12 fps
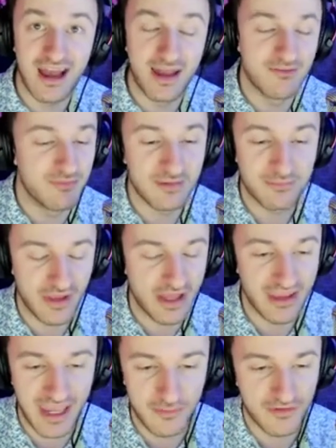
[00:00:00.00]
I've been playing
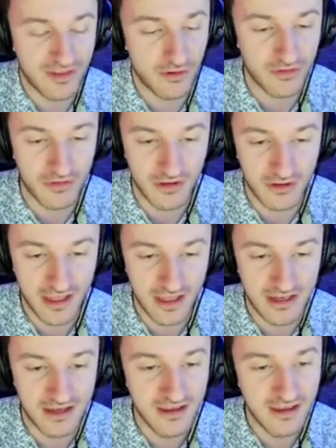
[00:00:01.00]
games since I was a little
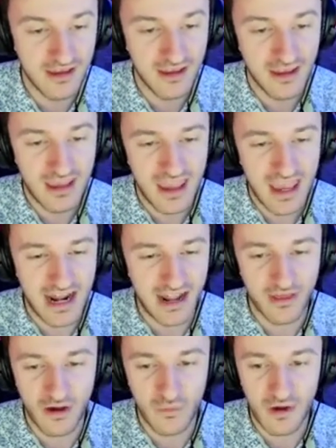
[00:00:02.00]
kid, and I
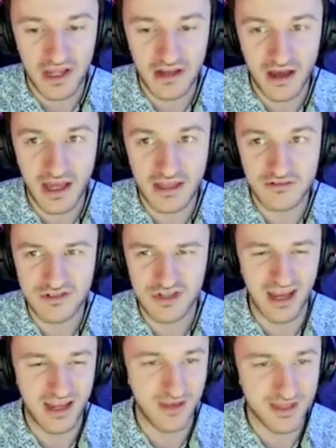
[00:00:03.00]
thought, why not
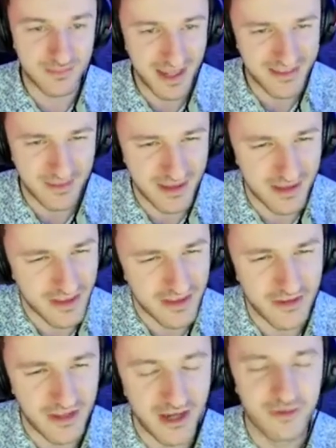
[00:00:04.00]
try and make something of
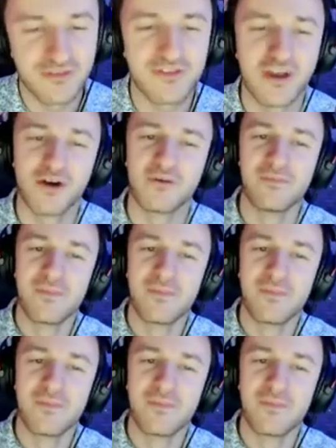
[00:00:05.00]
this, So,